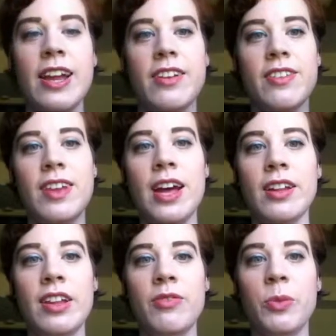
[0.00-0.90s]
It does
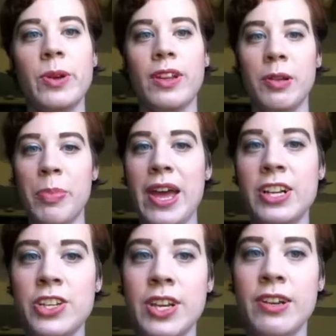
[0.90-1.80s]
not leave weird little
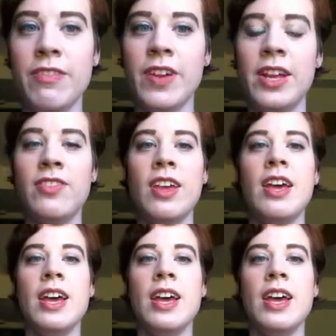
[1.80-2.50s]
patches on your face.